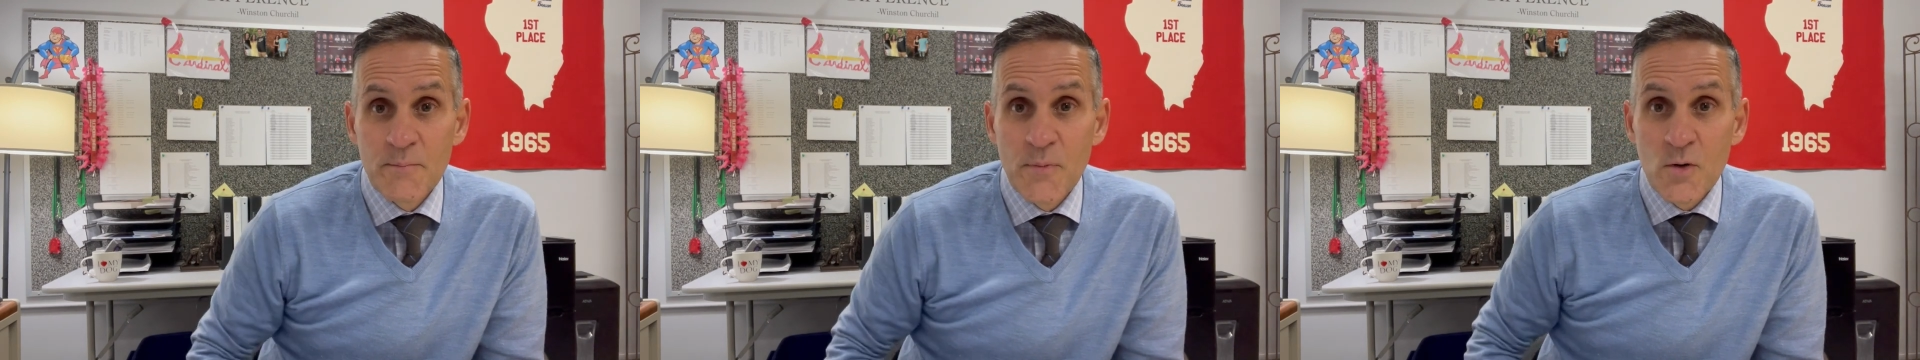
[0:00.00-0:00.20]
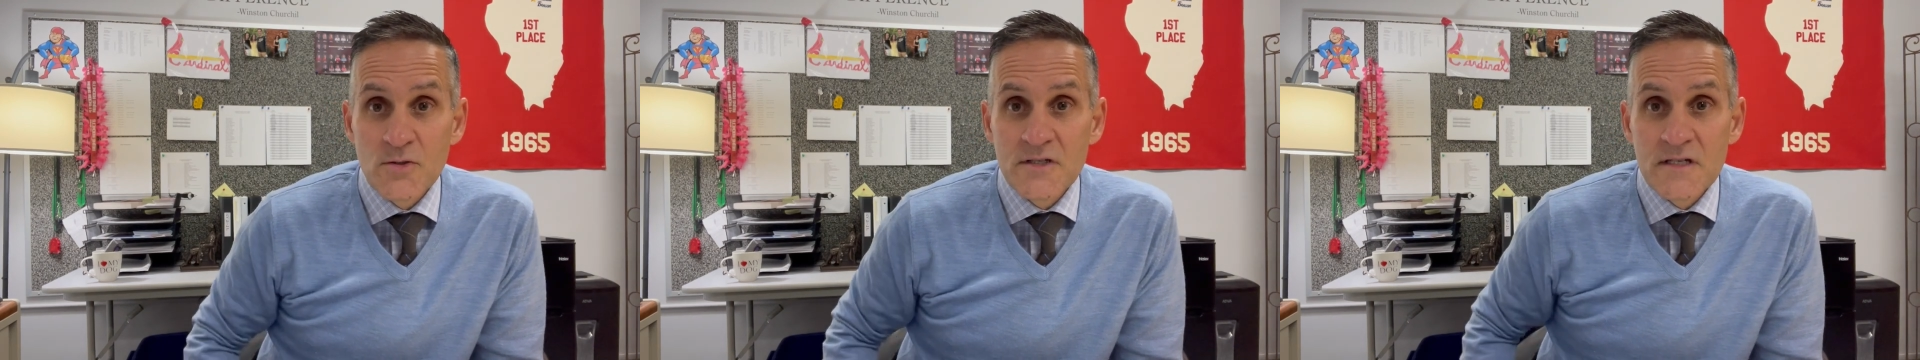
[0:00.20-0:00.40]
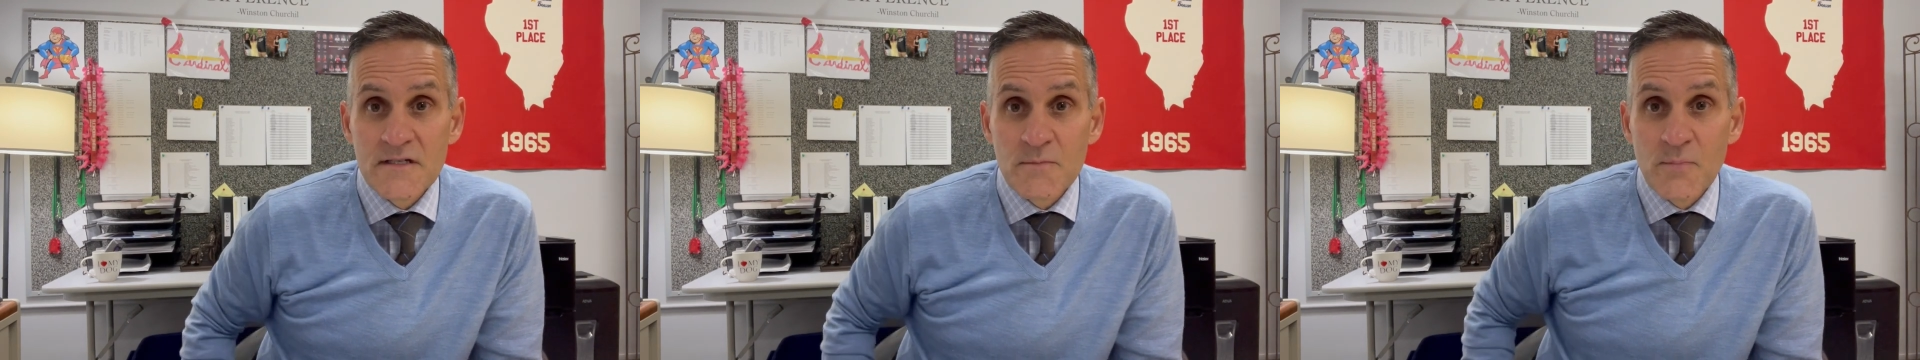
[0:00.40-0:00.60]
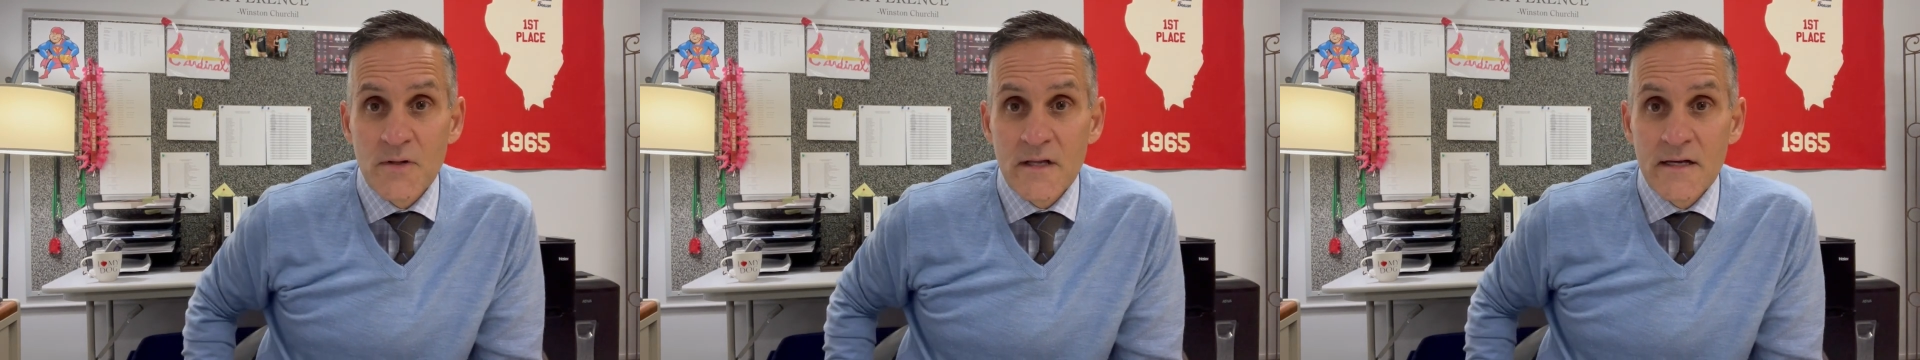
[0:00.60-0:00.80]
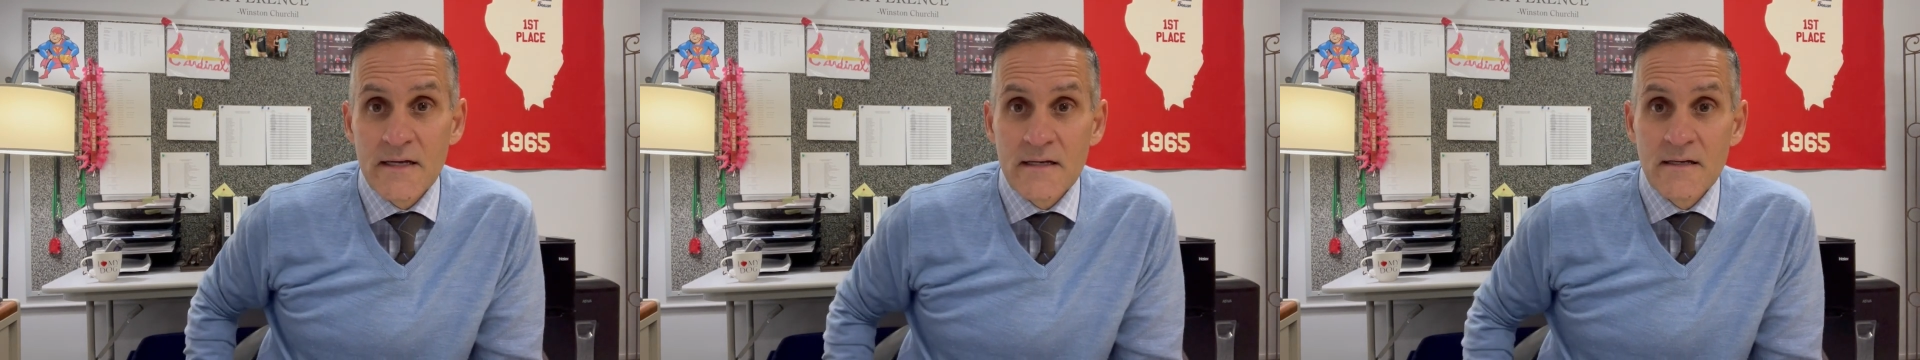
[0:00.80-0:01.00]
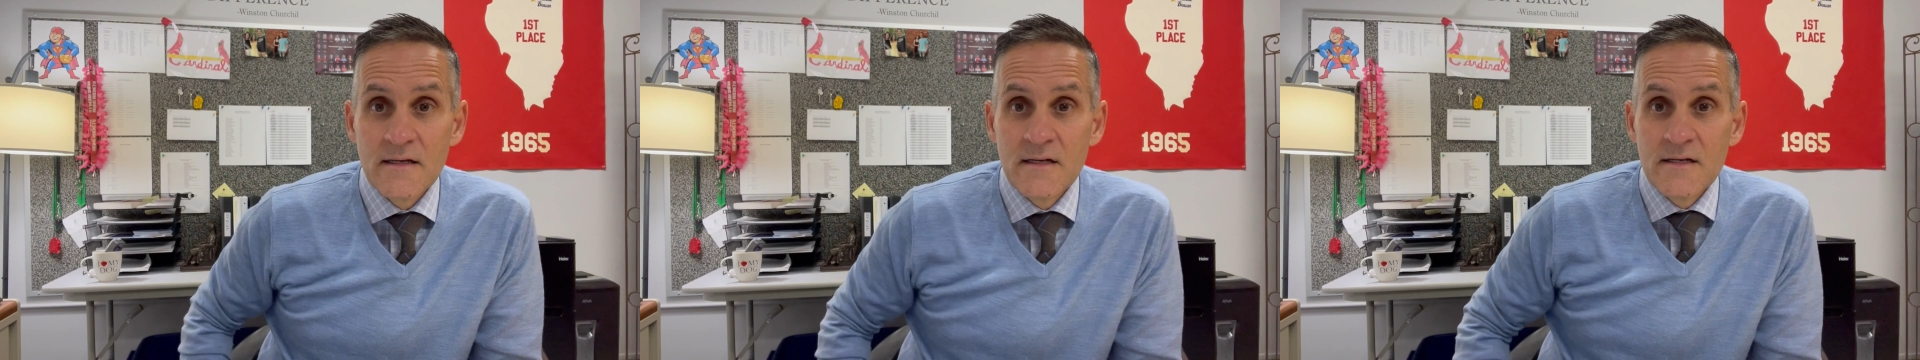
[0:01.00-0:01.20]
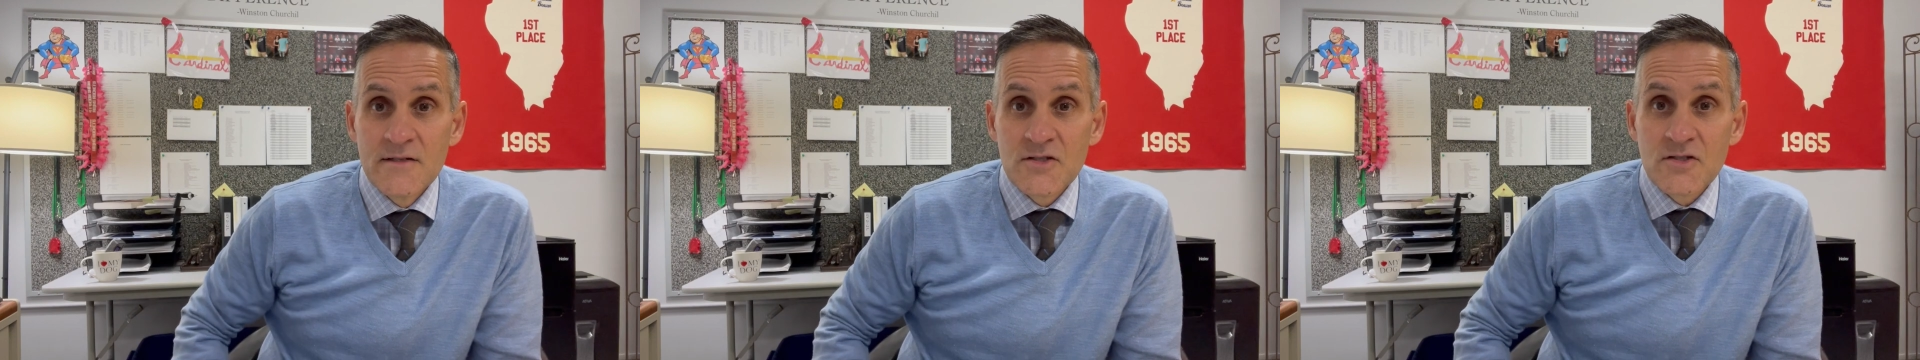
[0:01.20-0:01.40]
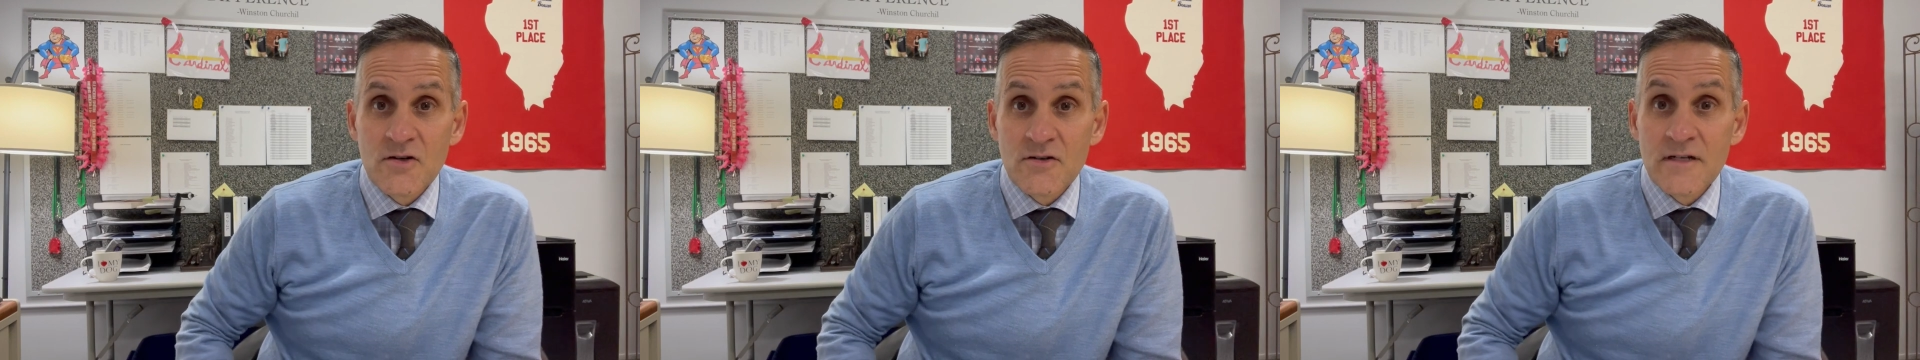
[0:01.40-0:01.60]
postseason play
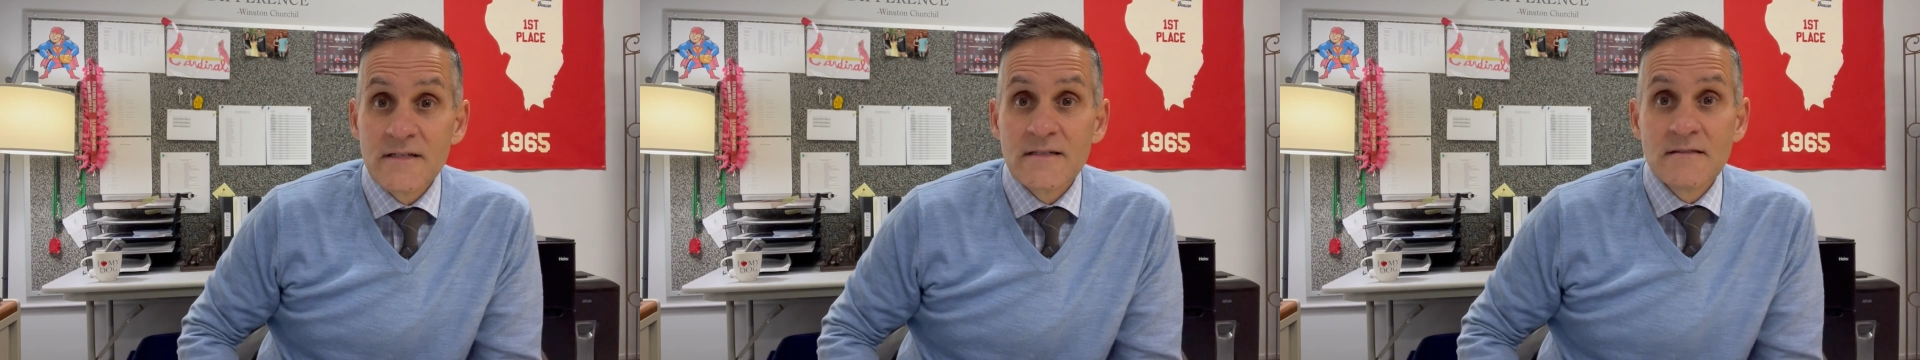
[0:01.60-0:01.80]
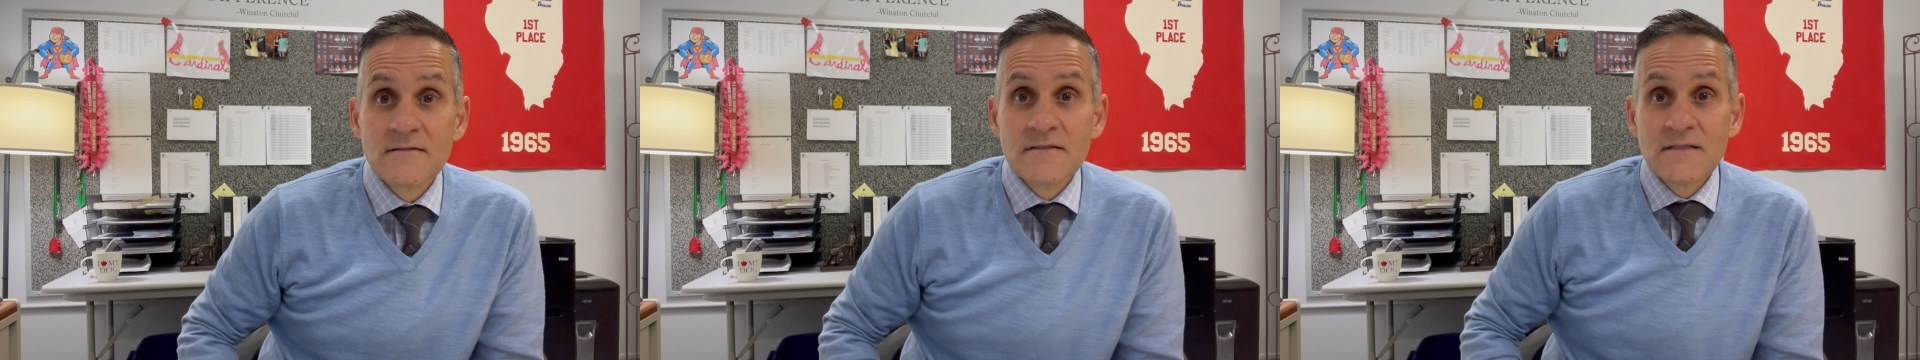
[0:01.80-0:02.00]
starting